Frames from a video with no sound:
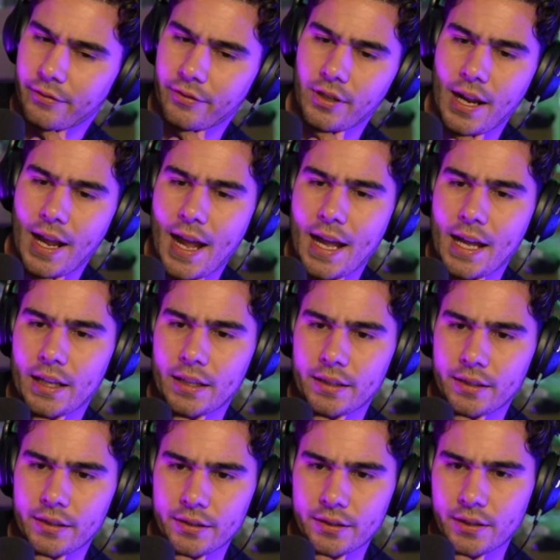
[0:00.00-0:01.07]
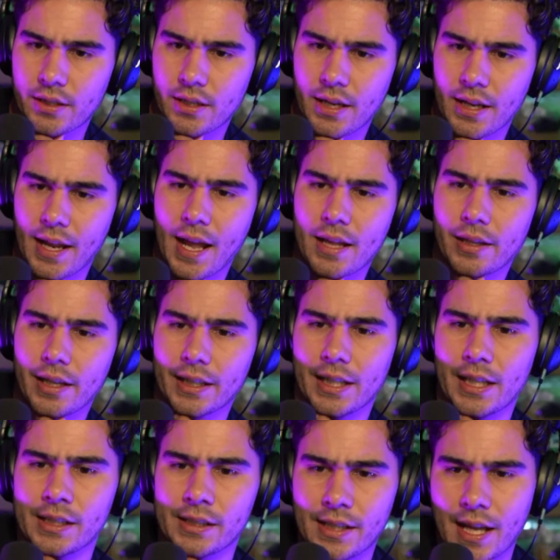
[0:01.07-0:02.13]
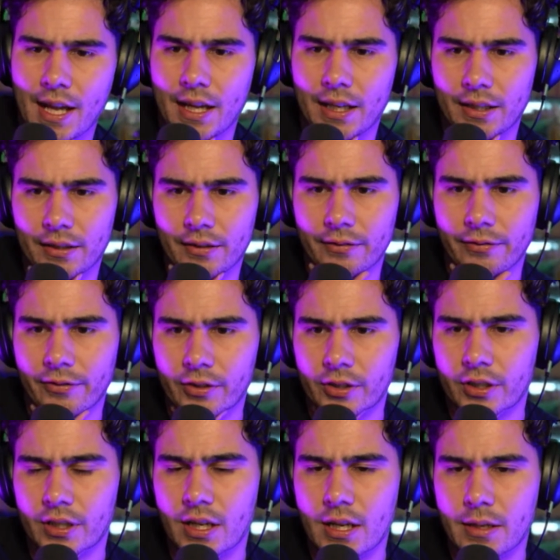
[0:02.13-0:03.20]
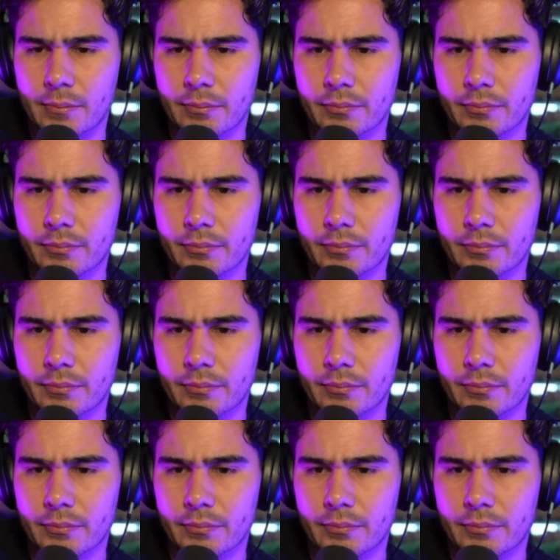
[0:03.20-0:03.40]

a hat, a LA Kings hat for